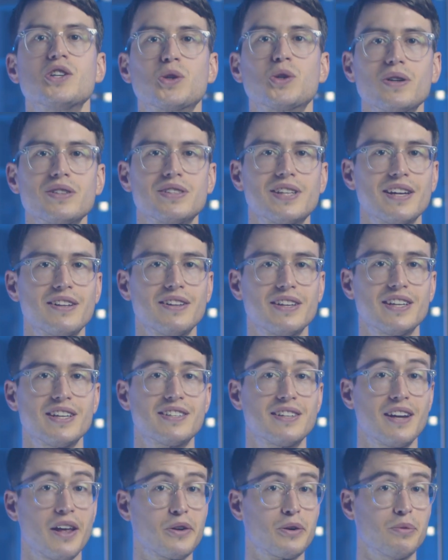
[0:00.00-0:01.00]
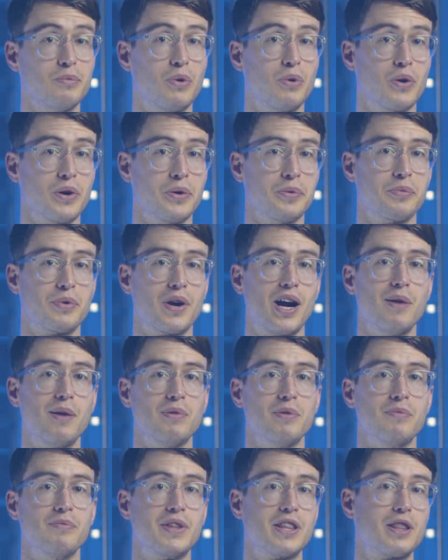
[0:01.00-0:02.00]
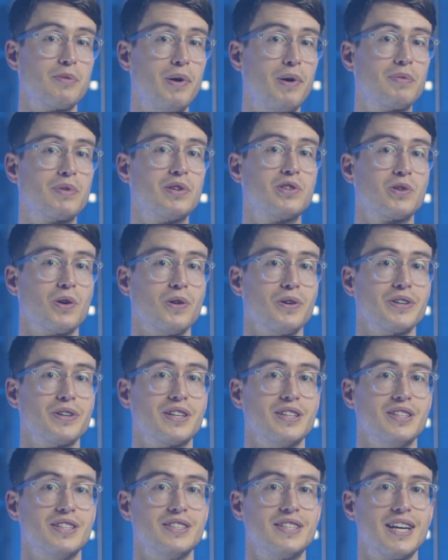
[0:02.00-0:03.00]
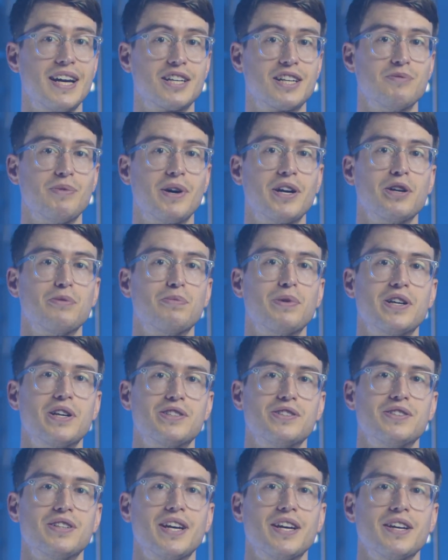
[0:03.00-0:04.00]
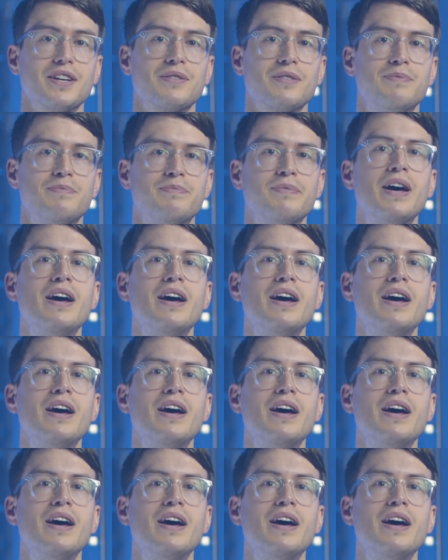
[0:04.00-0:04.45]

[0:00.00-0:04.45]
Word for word: Short cycling is another important problem that the pump controller can detect about your pressure tank.